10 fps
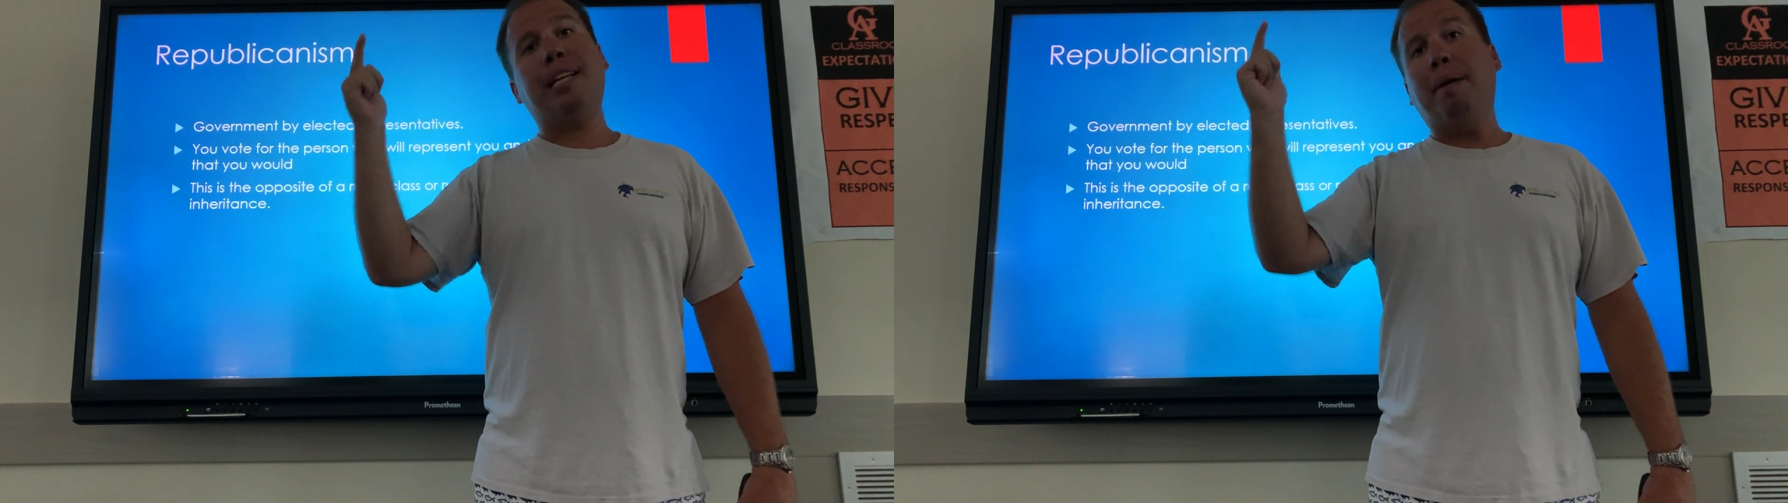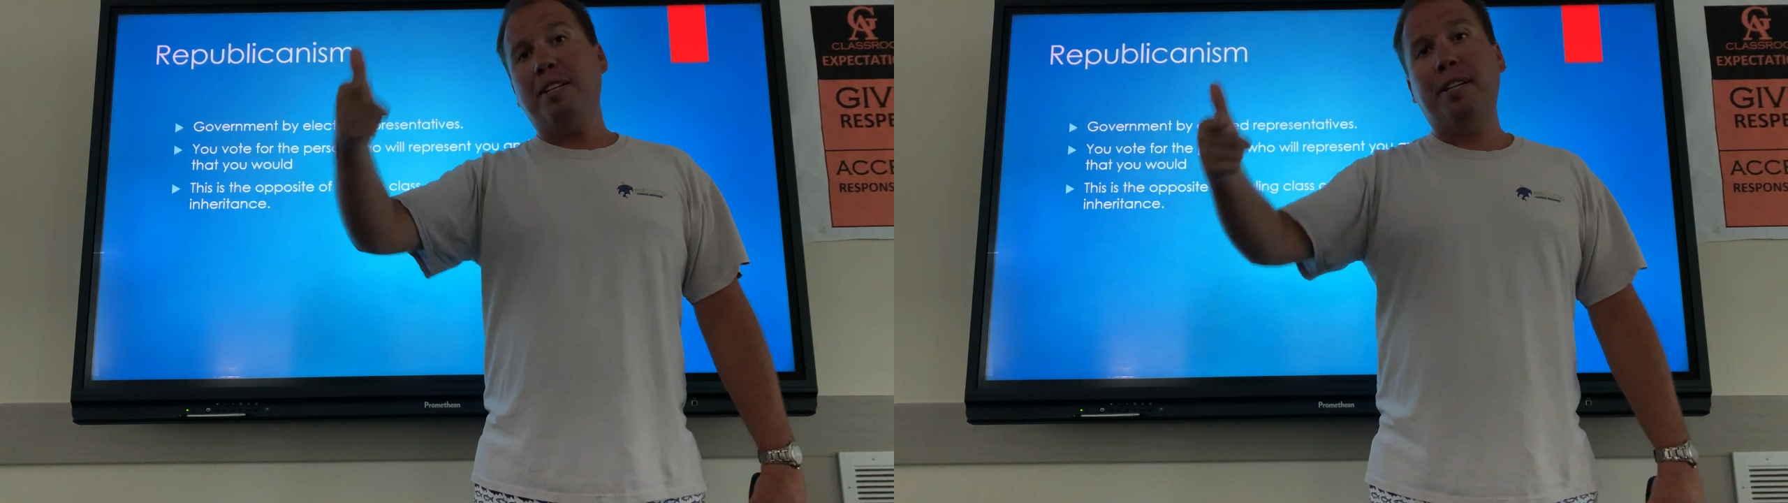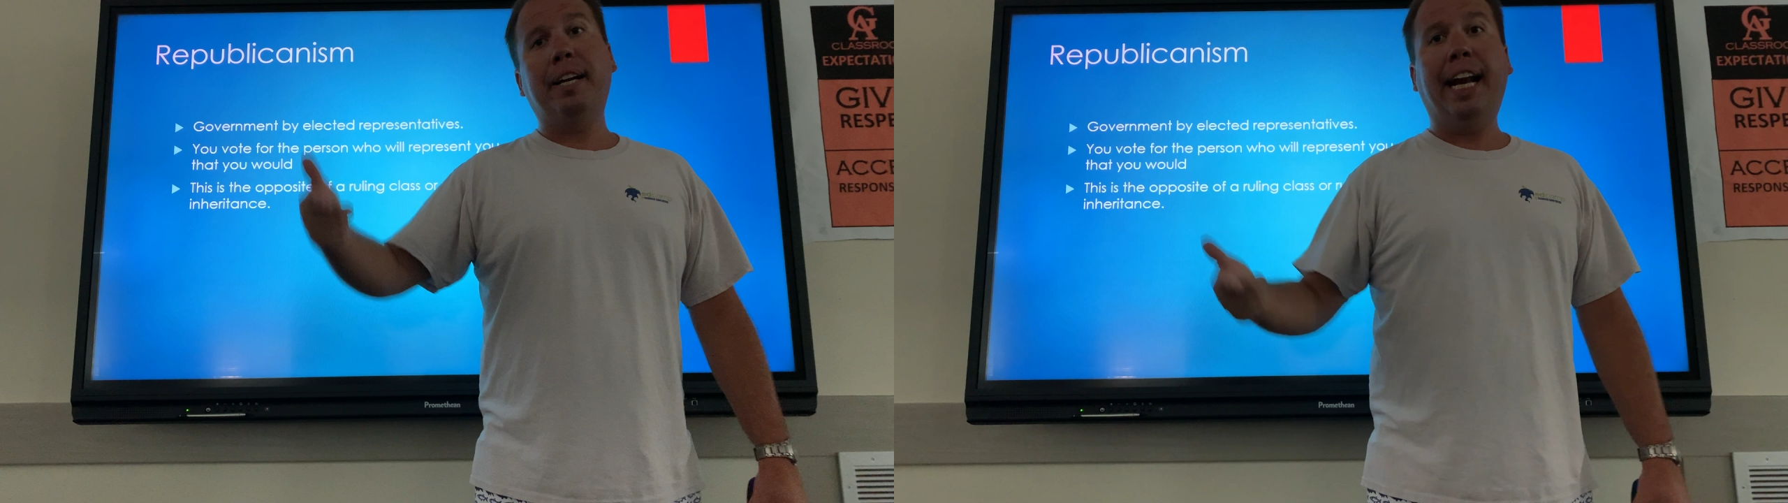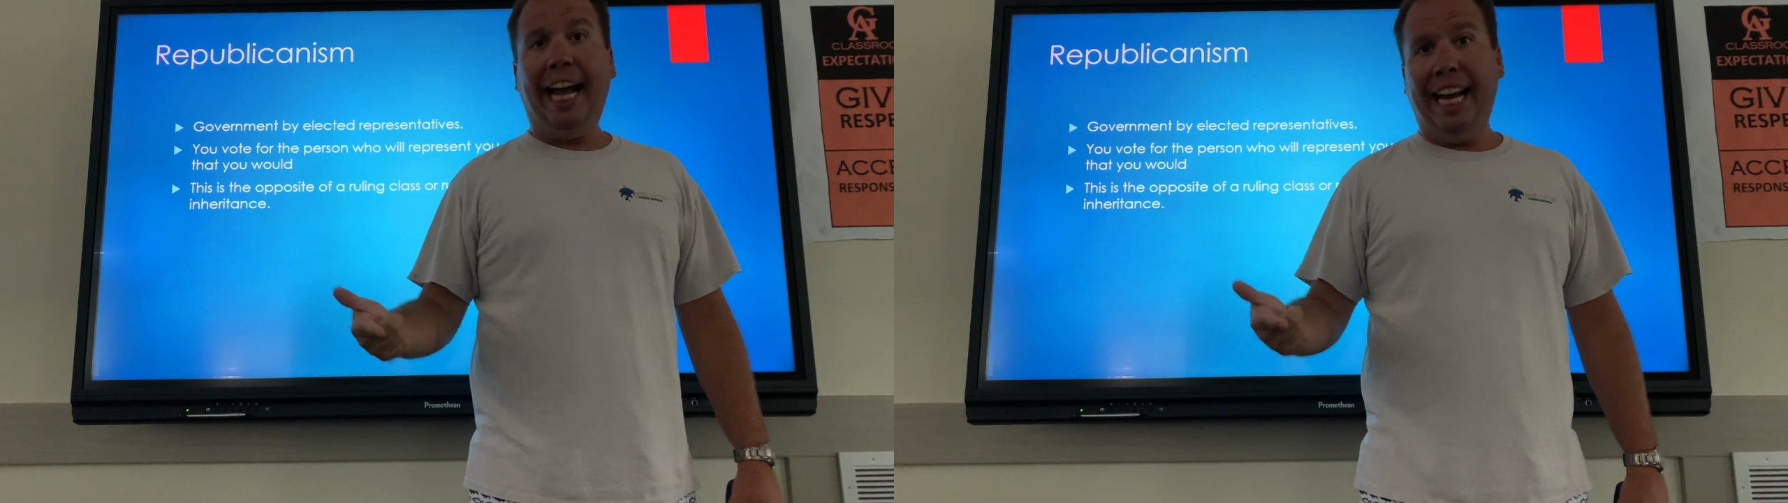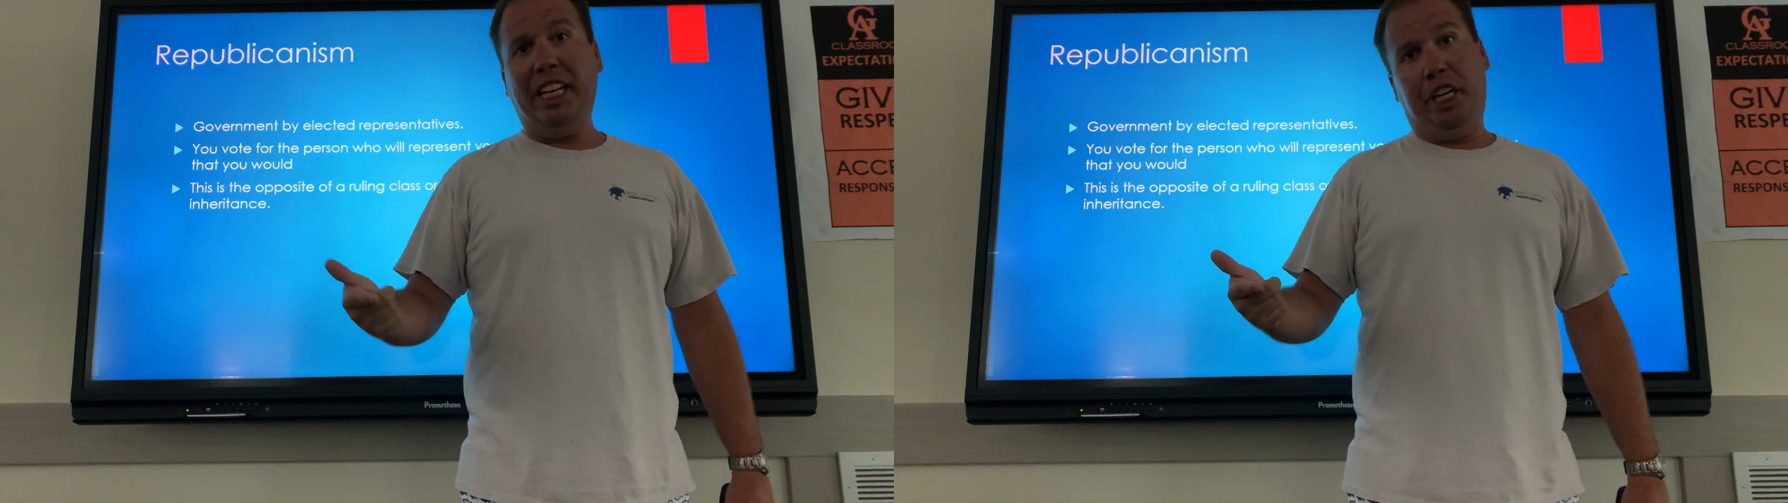I'm also going to
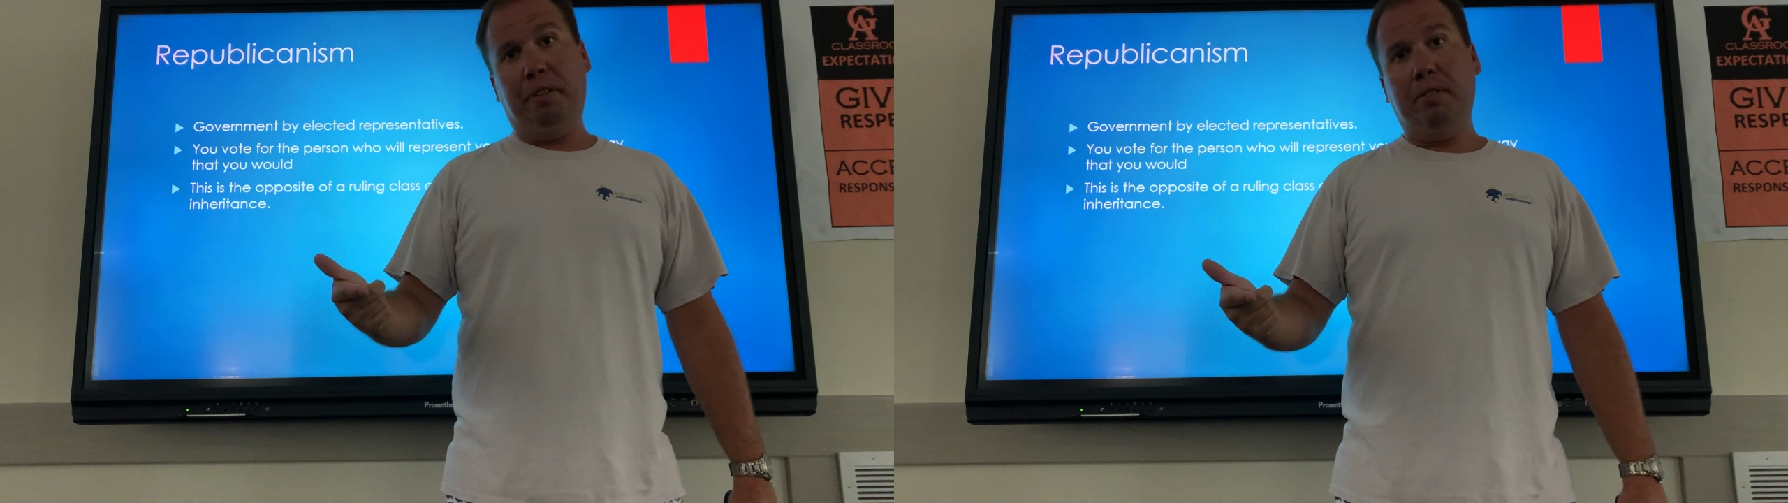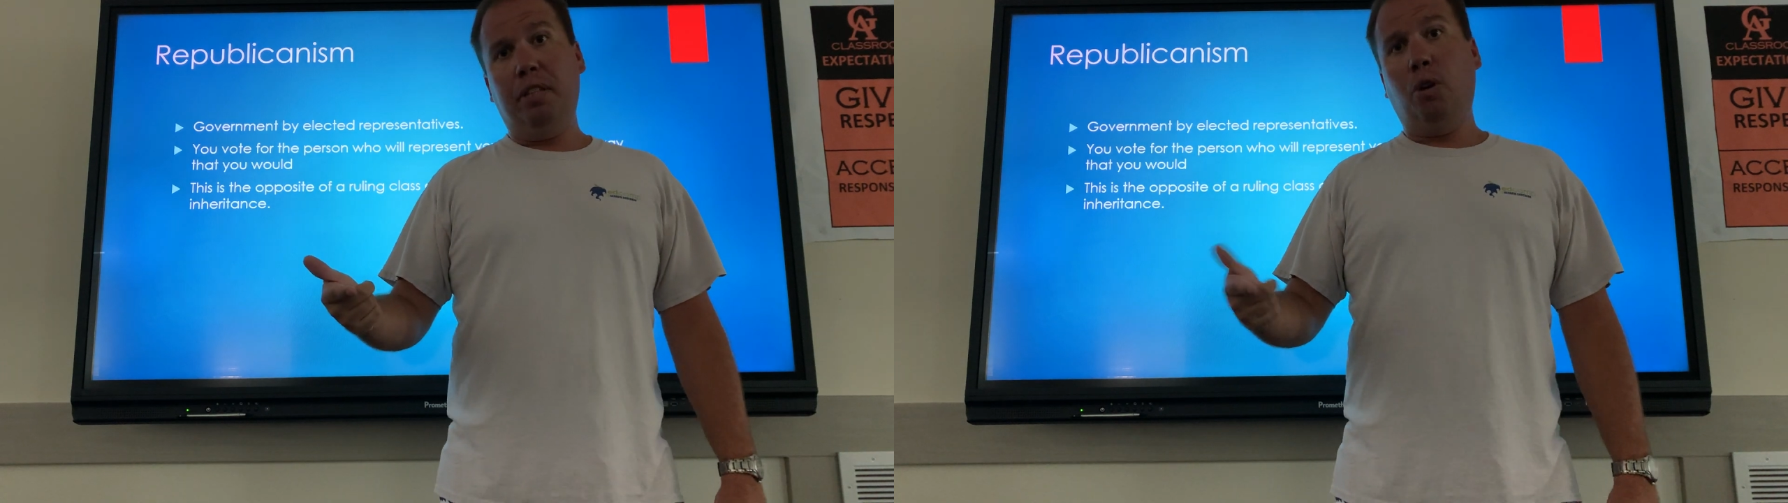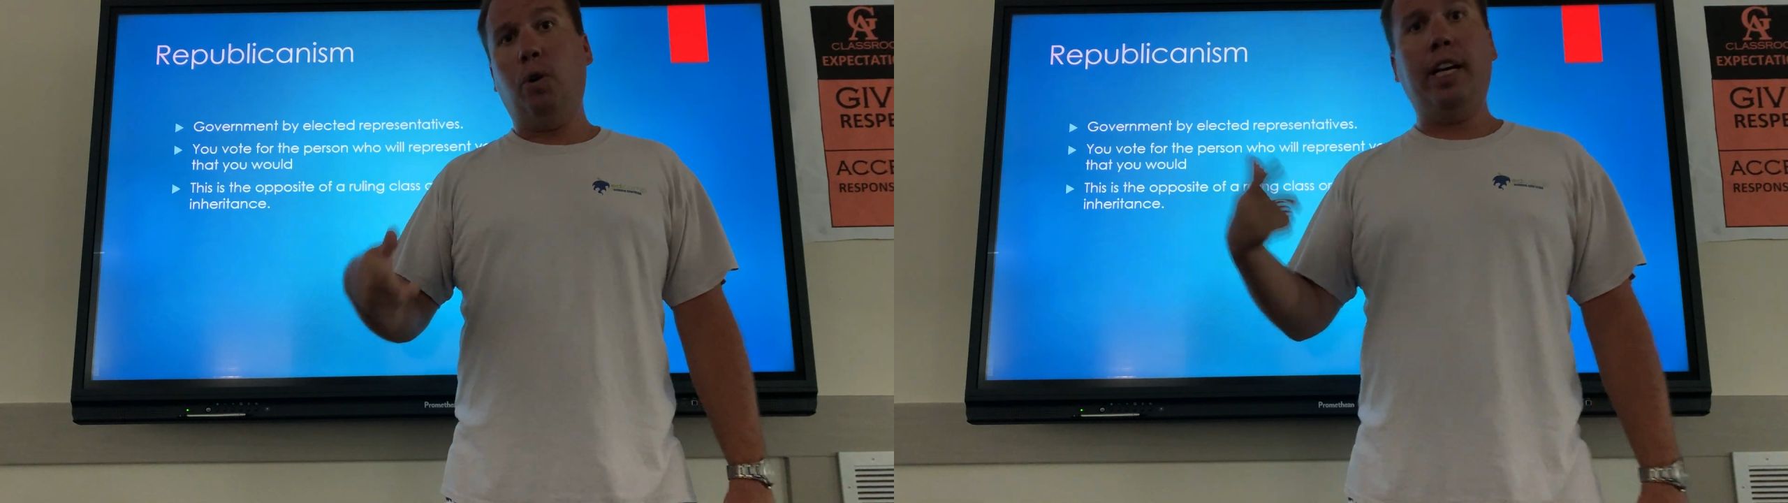hang you or